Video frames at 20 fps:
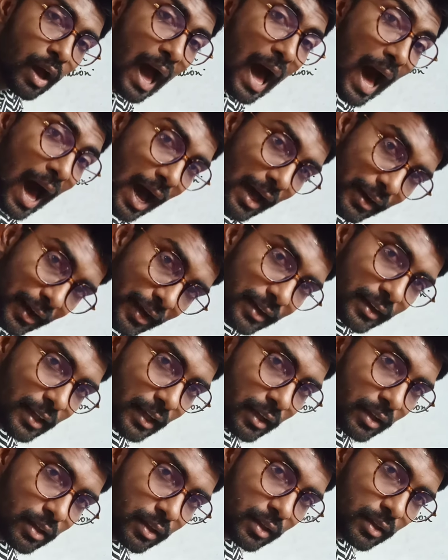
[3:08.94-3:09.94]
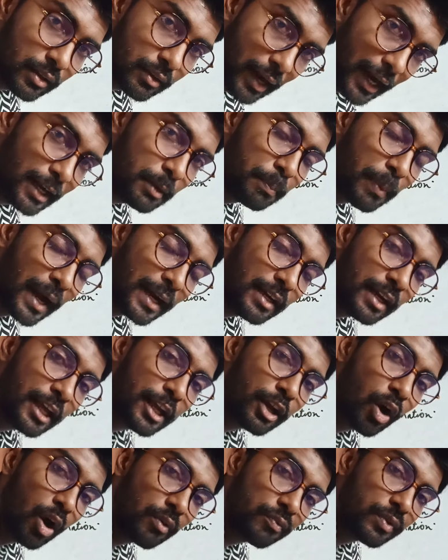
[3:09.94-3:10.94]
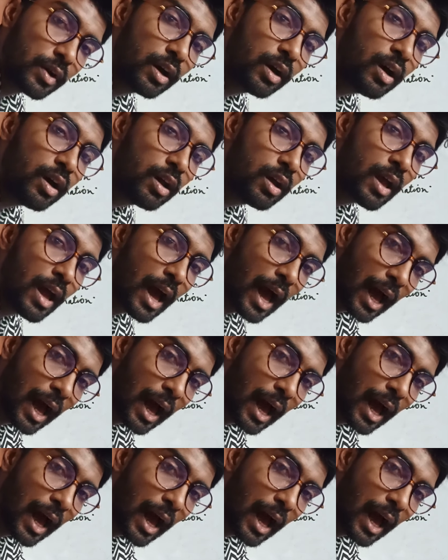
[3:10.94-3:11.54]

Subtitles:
RNA, right? Binding of a